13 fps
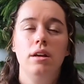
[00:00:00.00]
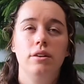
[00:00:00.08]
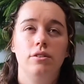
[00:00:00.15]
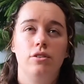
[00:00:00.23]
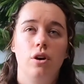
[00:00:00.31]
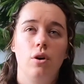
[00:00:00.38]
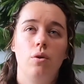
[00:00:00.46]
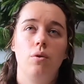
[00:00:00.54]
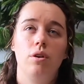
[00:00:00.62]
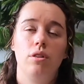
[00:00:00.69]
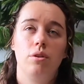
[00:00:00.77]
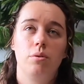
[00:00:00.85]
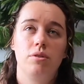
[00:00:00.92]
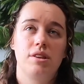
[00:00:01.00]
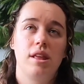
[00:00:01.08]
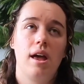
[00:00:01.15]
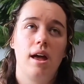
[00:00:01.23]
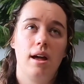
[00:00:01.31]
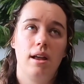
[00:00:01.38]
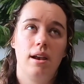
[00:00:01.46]
So there was
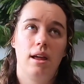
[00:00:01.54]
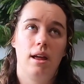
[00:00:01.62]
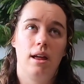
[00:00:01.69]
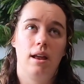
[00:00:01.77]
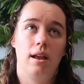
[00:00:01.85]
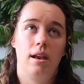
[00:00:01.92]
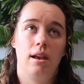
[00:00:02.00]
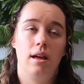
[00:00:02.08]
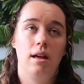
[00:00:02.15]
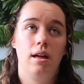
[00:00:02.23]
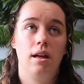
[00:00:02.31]
that, and